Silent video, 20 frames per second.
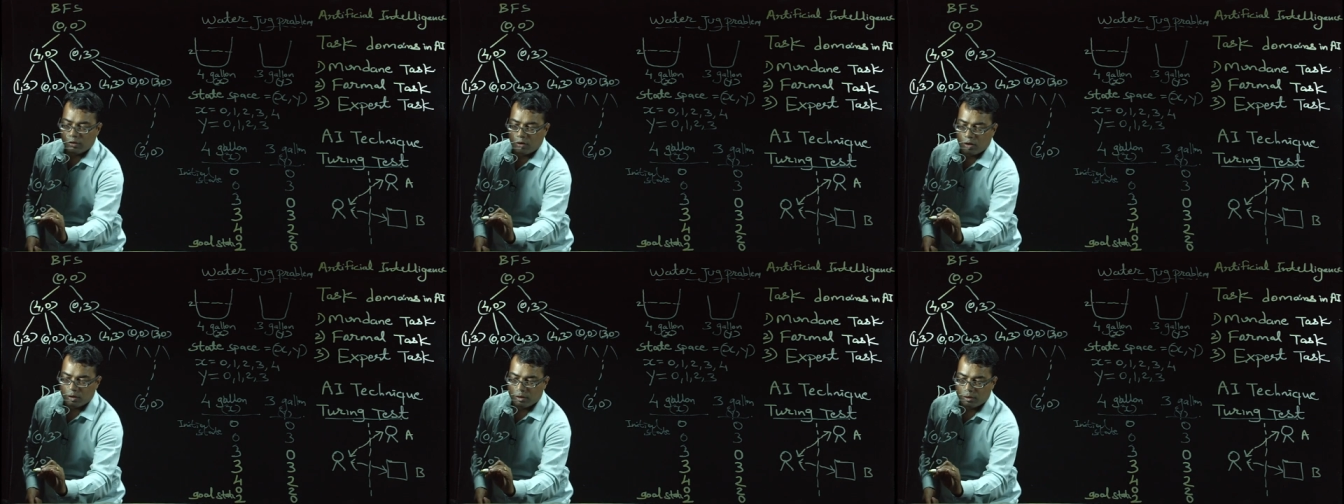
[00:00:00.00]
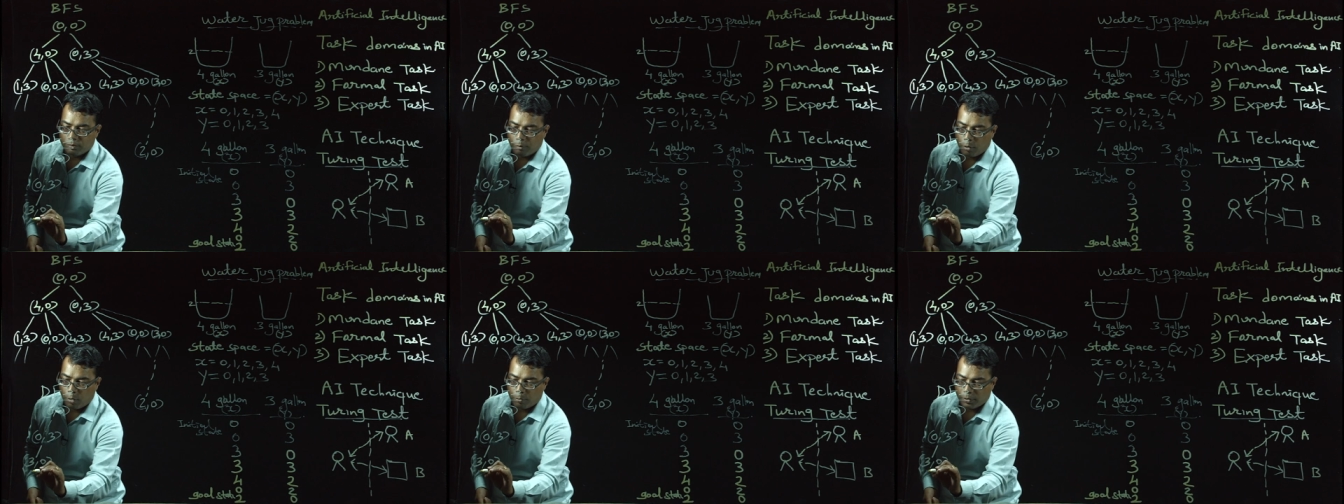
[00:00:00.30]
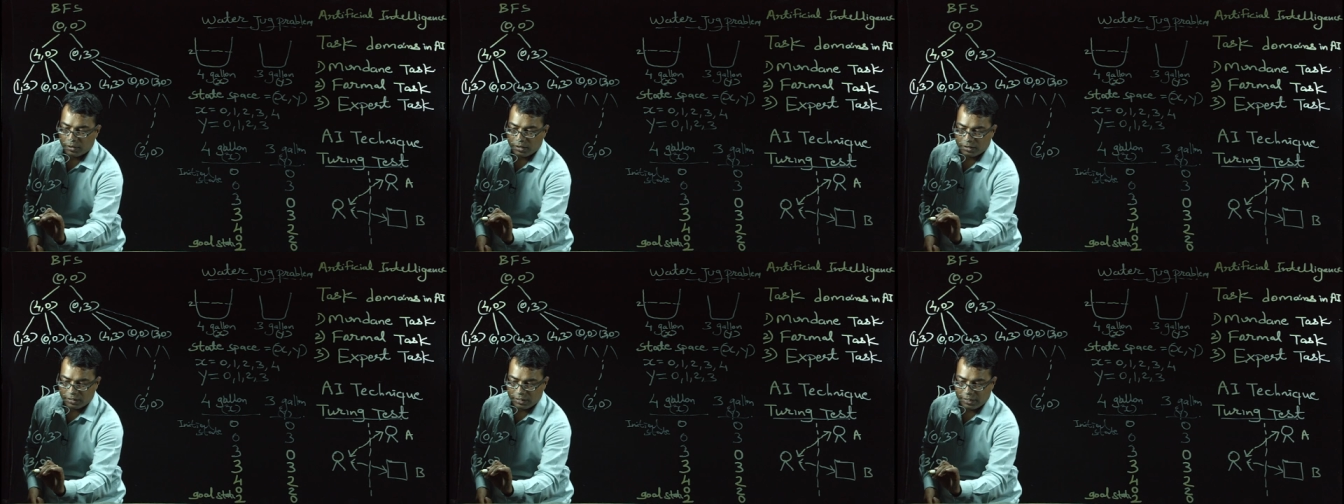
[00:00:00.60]
not
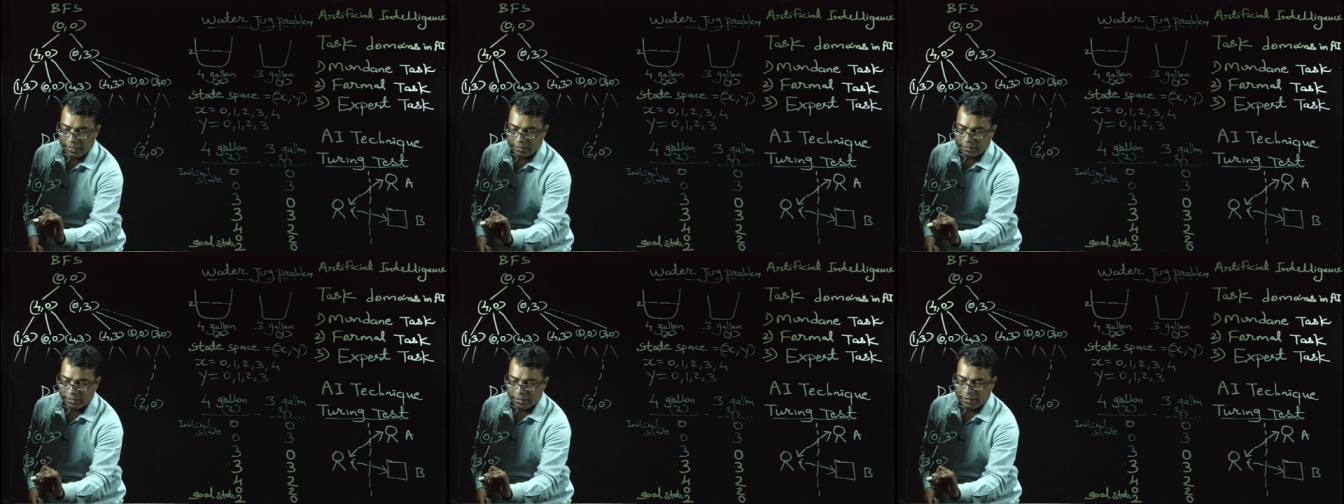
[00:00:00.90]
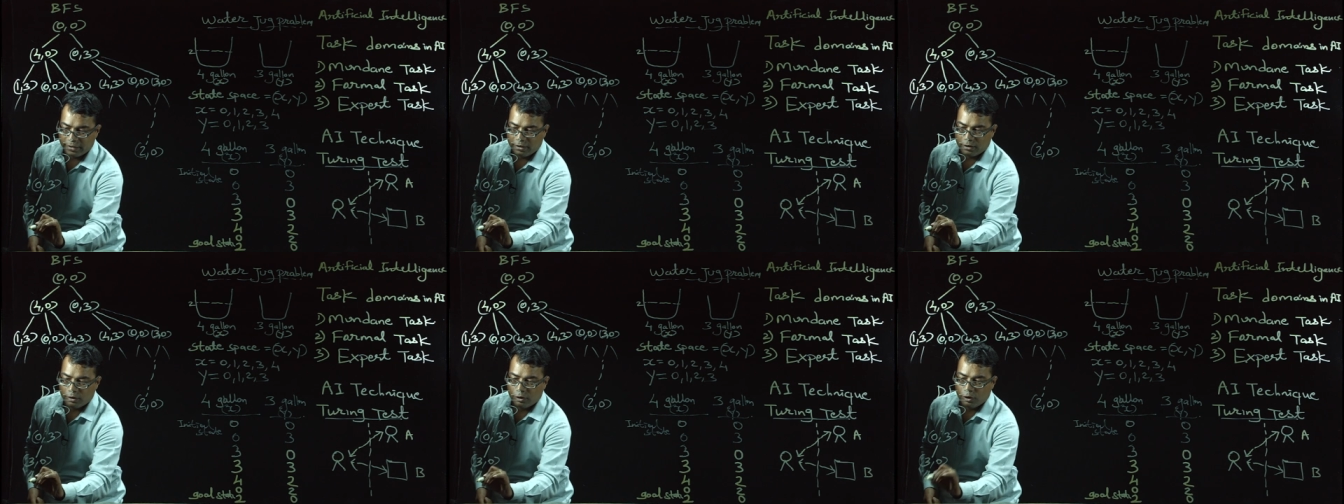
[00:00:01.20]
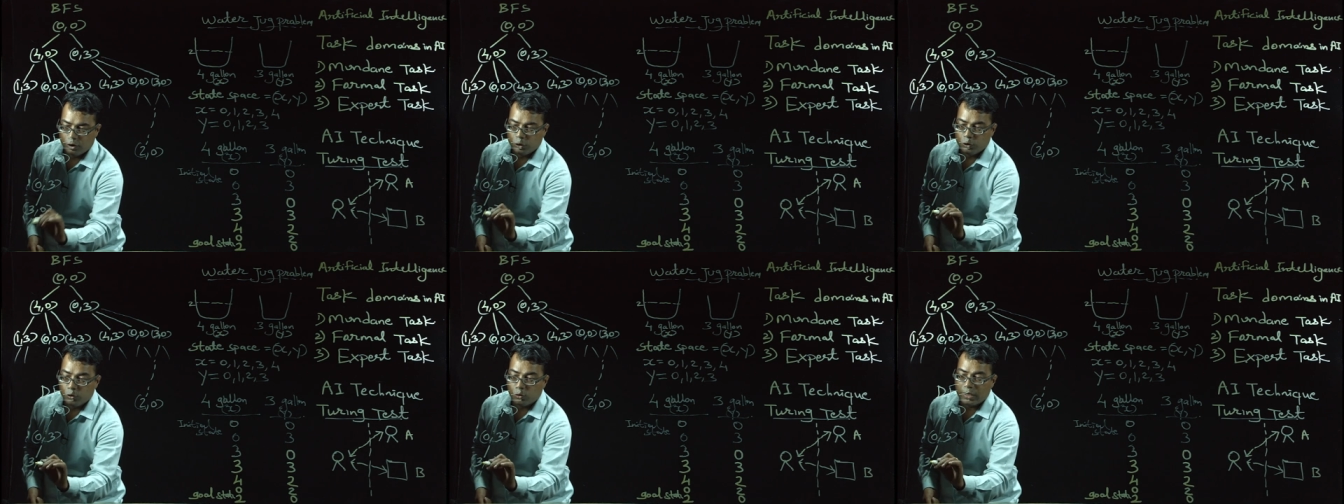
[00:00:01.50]
properly selected,
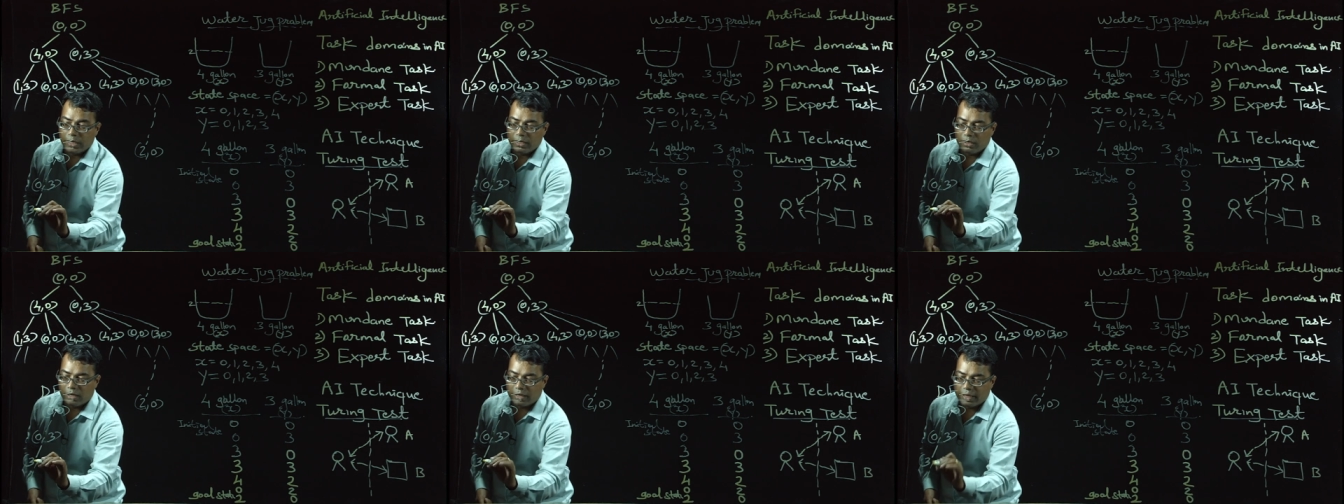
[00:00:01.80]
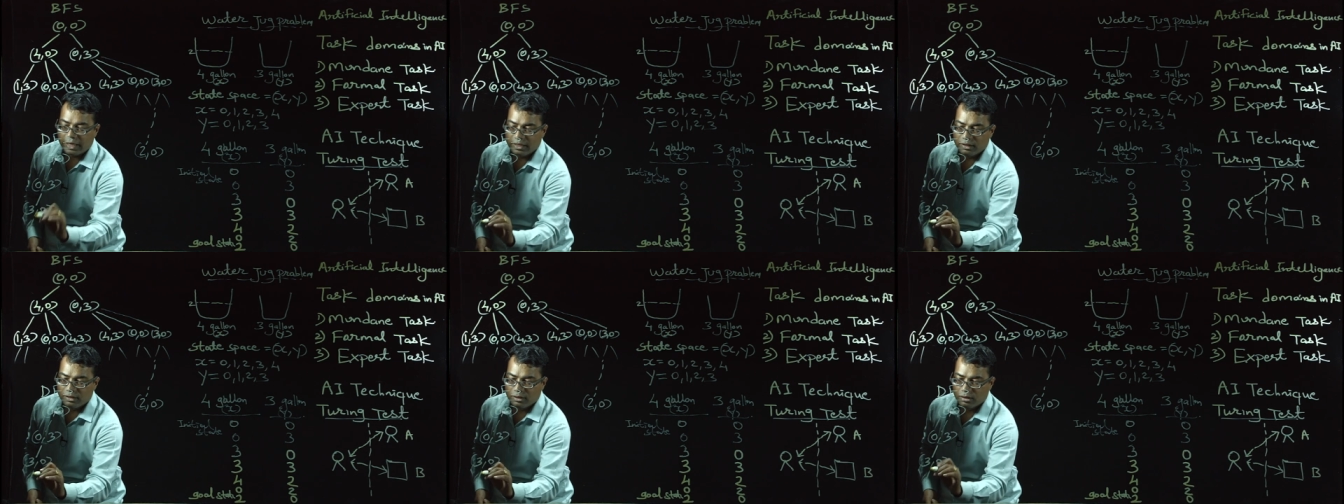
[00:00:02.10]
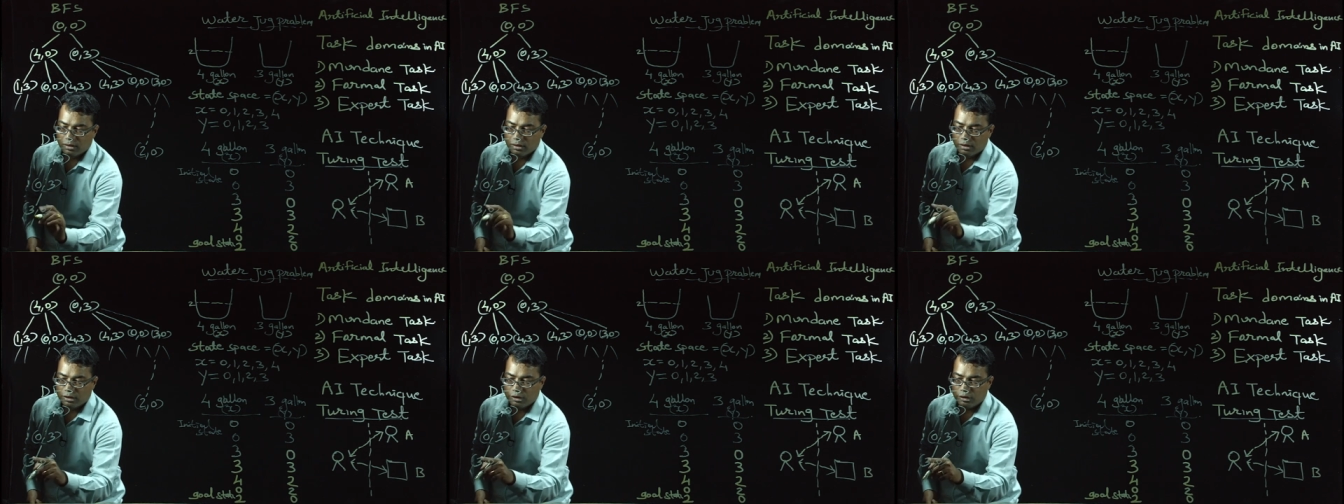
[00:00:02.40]
you can again
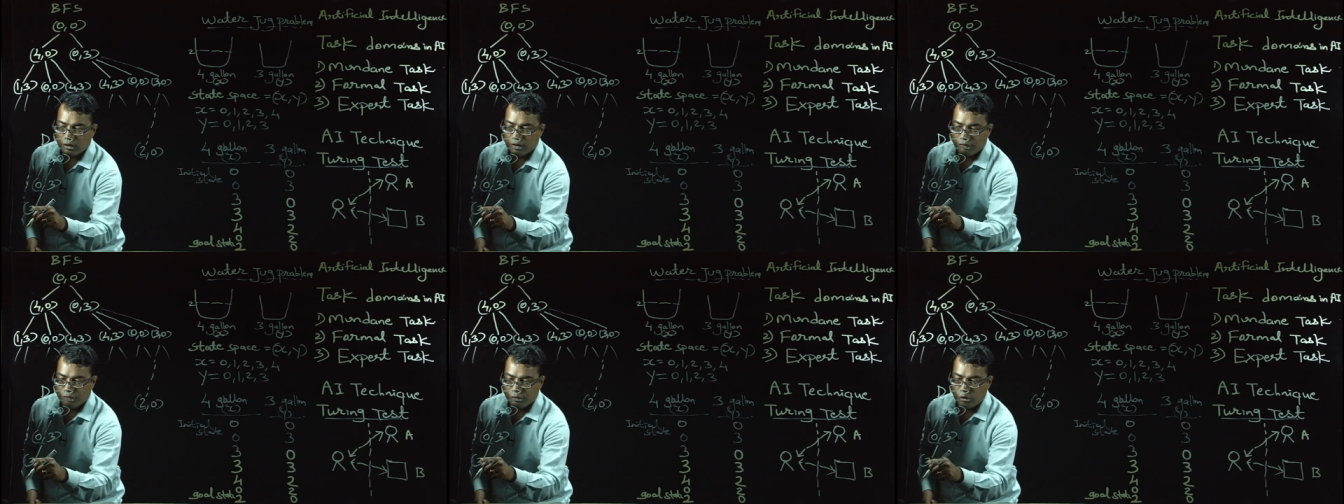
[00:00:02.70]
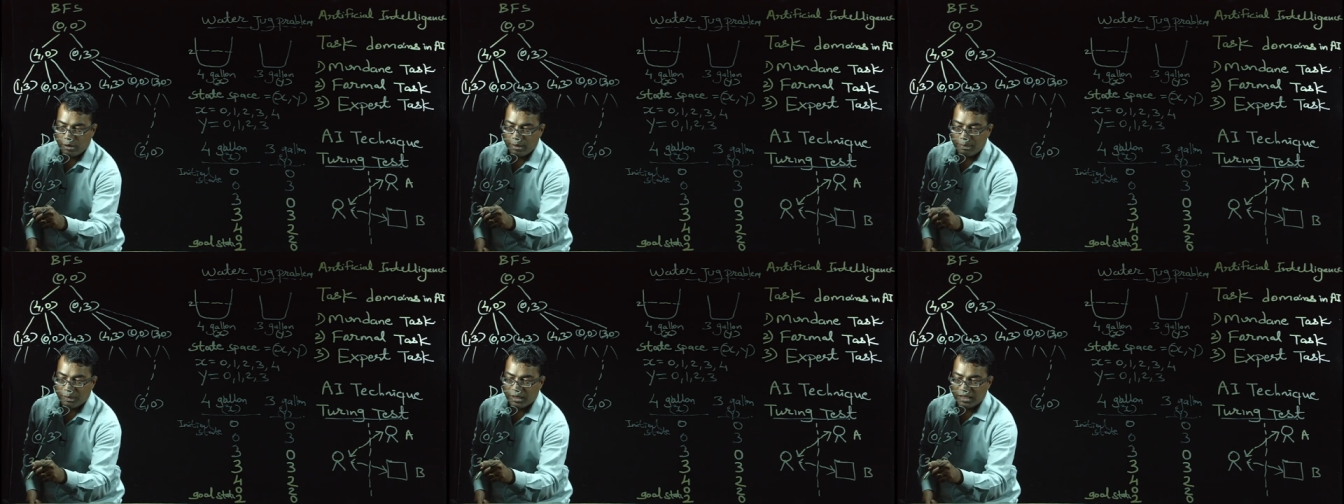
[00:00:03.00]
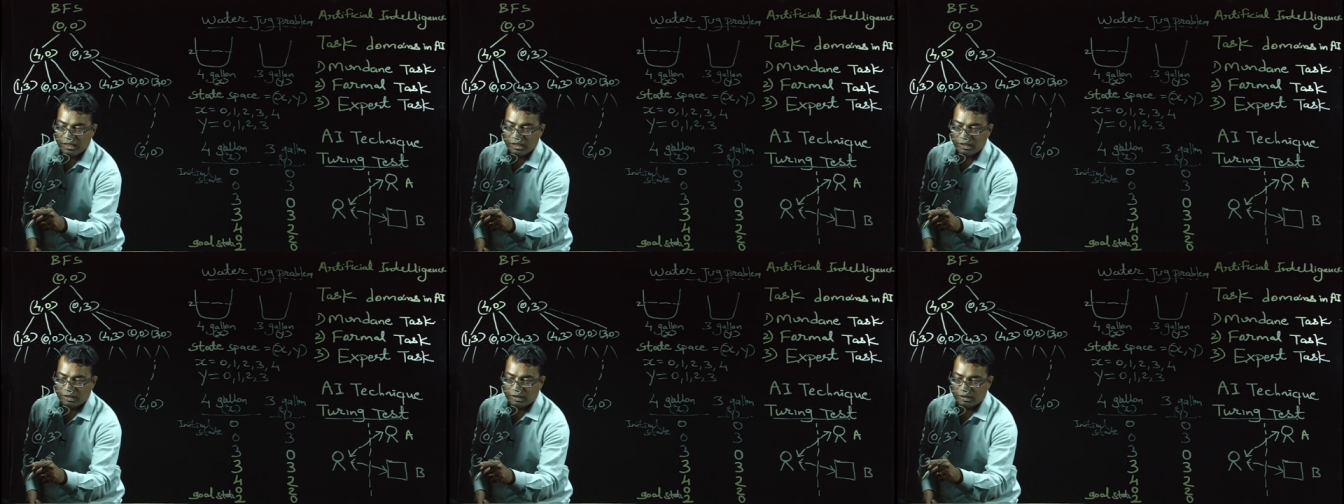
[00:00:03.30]
if you
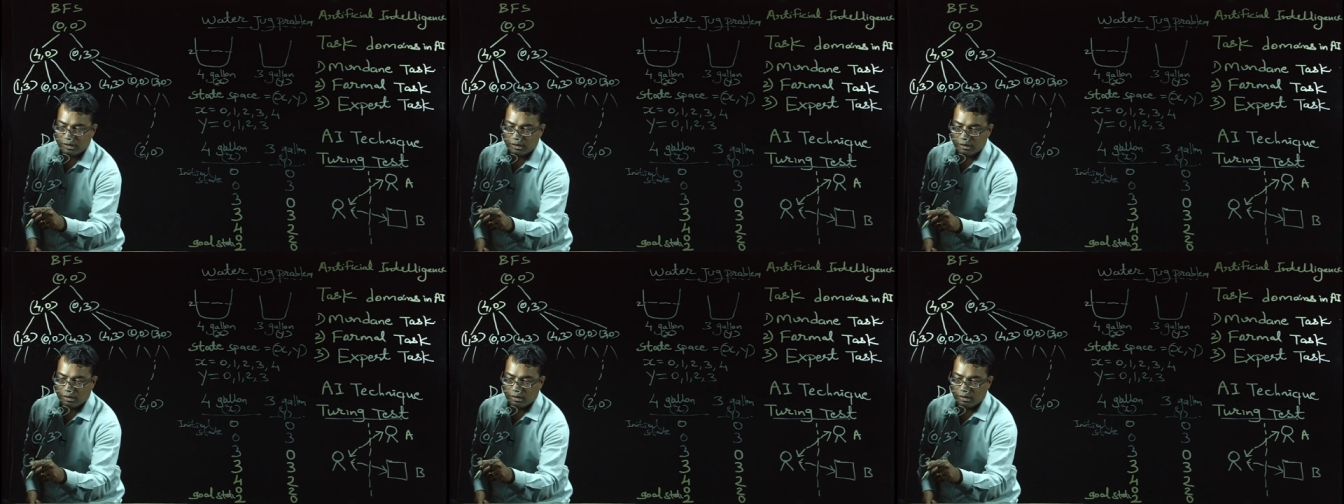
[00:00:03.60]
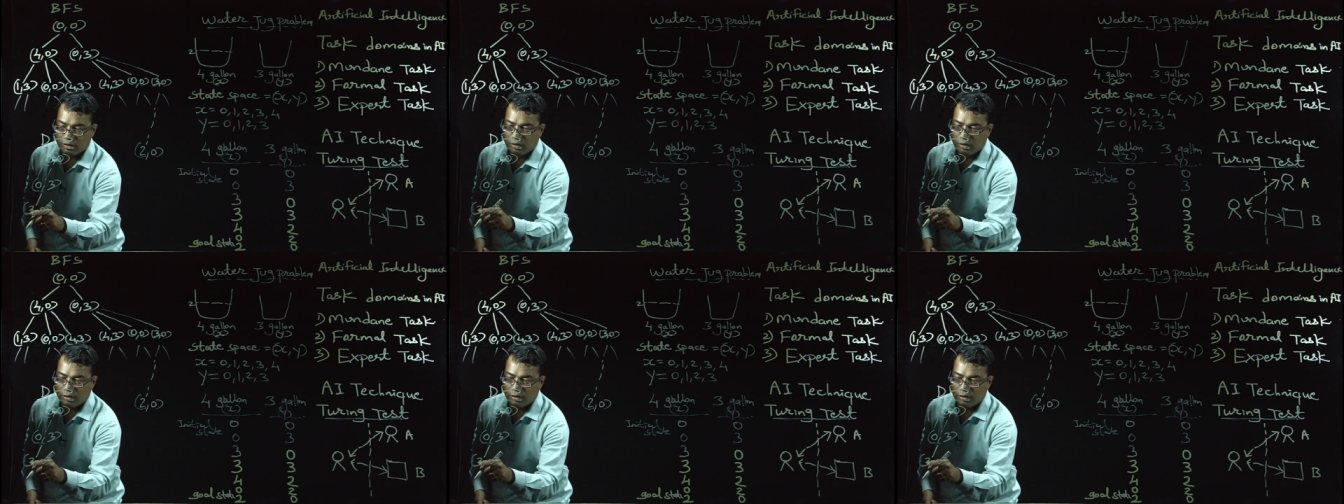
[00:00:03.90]
empty this